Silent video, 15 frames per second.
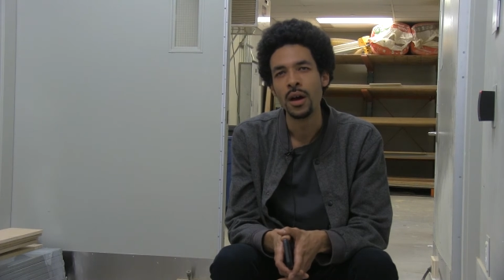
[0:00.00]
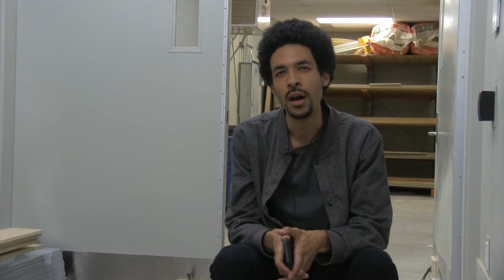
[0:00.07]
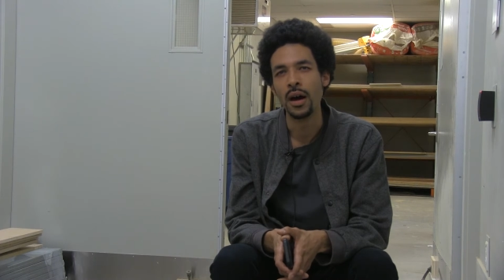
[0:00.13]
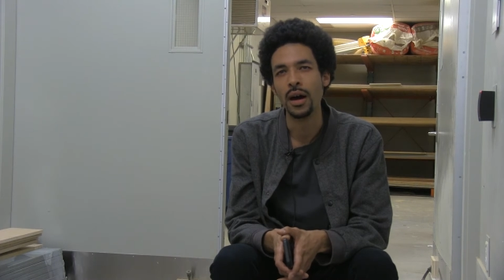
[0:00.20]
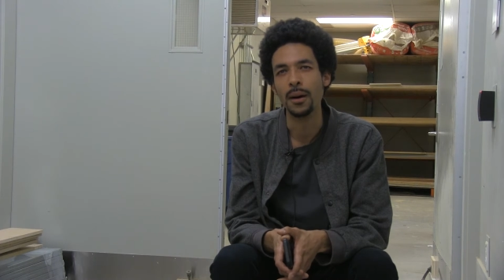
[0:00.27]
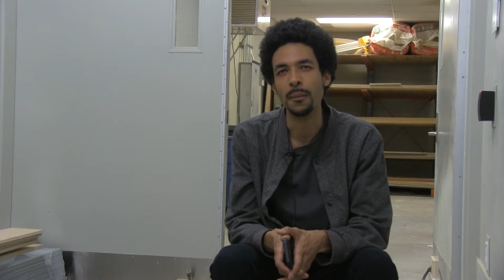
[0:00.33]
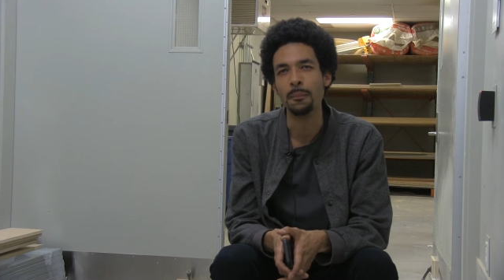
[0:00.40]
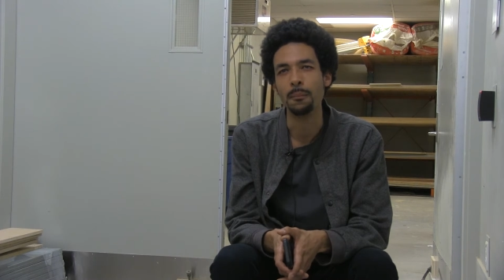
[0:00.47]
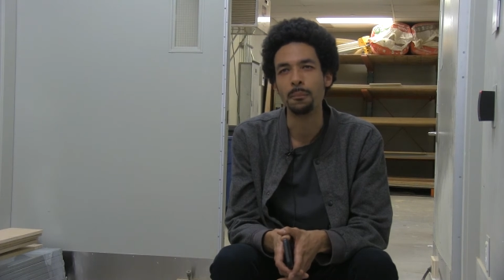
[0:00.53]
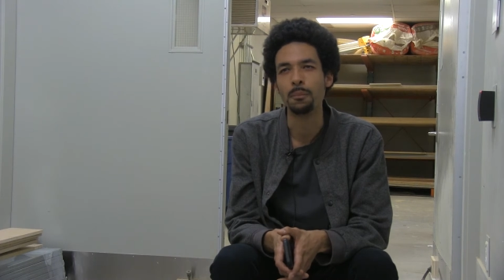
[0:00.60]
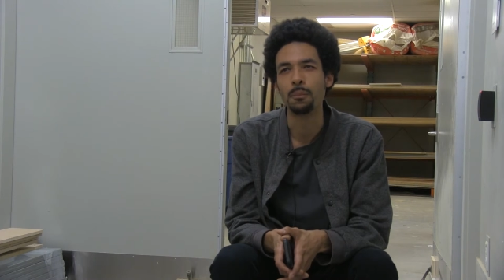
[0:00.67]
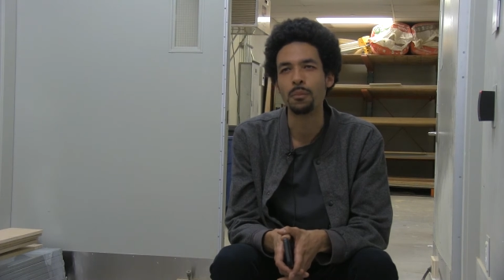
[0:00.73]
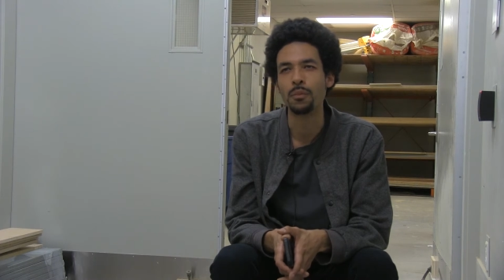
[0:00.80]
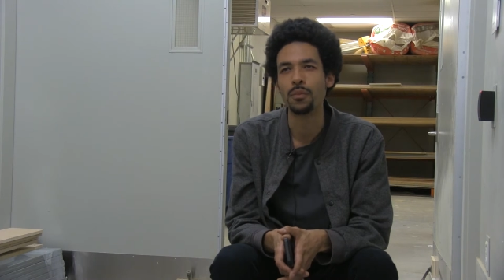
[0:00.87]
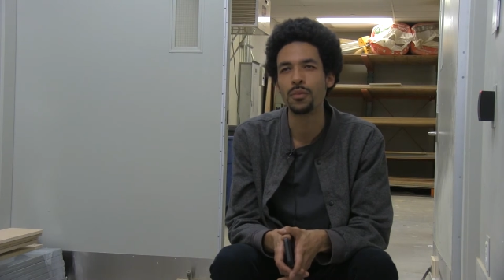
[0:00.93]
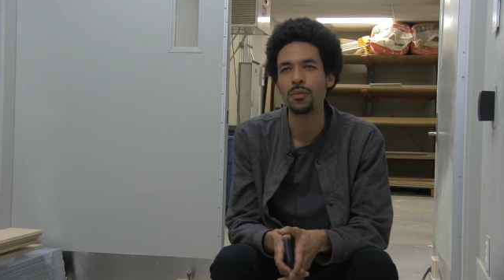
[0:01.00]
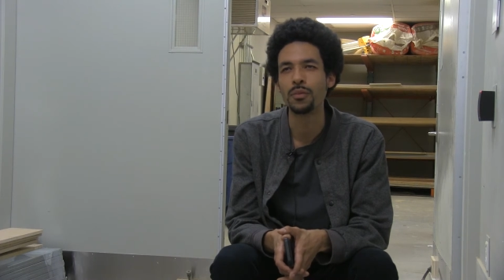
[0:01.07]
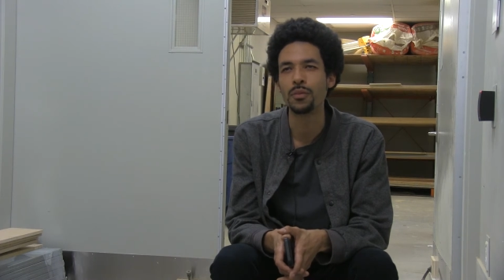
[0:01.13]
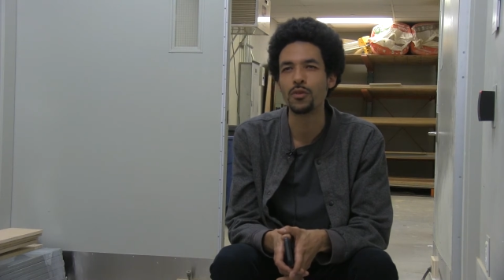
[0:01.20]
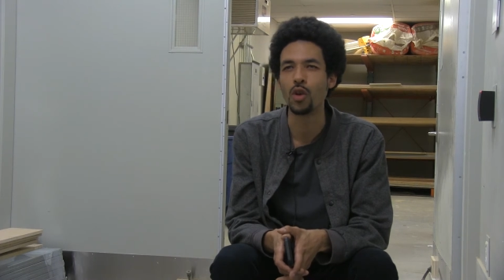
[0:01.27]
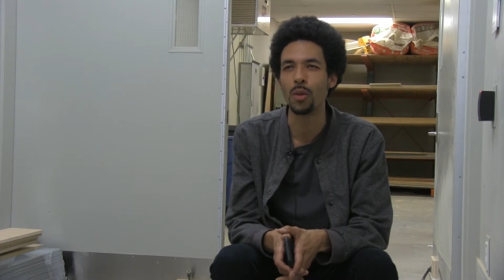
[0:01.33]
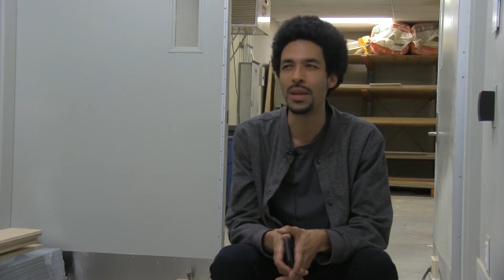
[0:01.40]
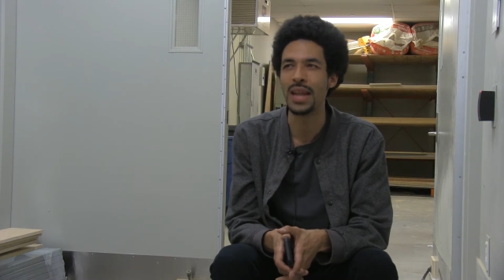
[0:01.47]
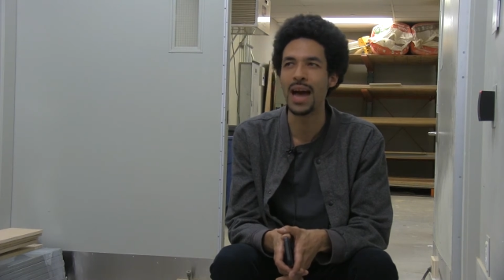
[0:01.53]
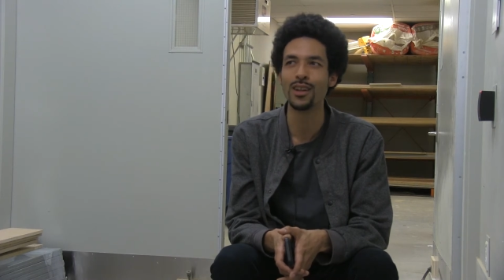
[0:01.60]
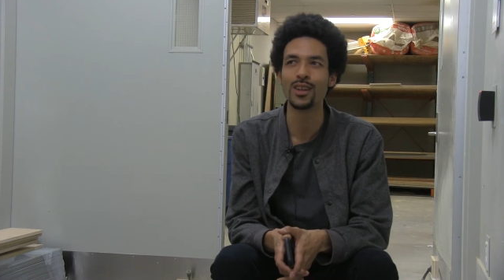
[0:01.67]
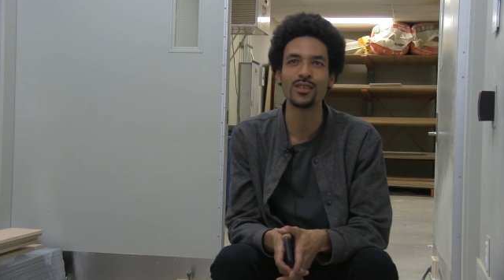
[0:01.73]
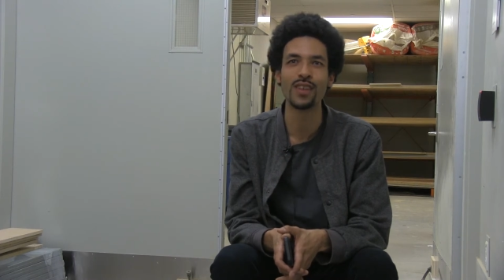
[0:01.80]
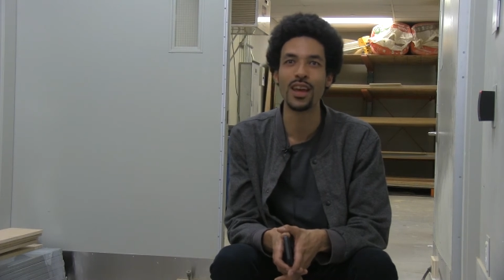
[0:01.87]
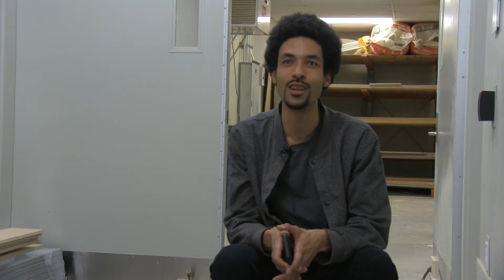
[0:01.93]
So I mean,
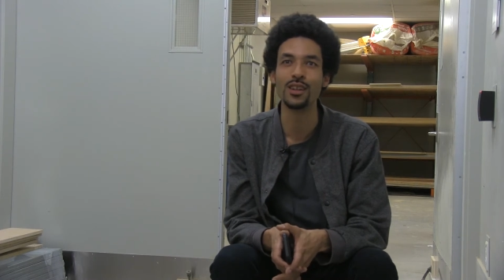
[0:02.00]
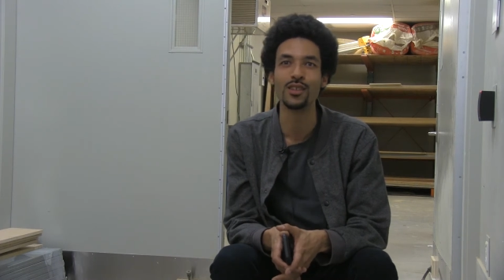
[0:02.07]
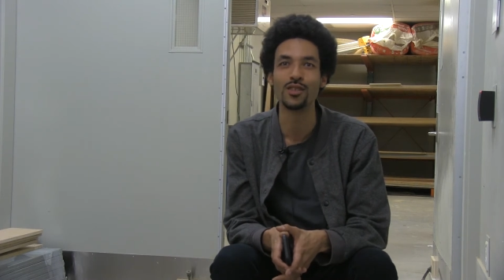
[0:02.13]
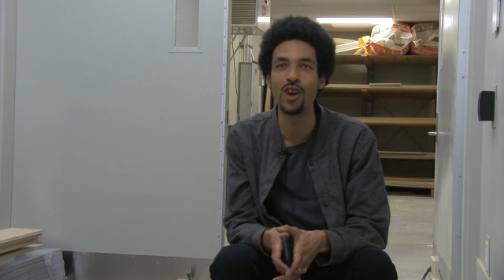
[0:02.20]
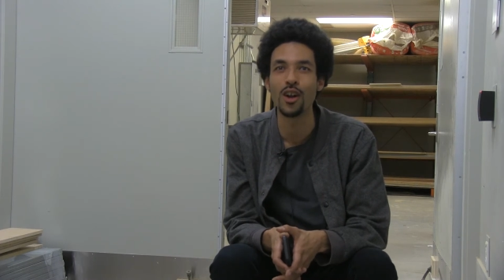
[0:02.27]
Alex Haley's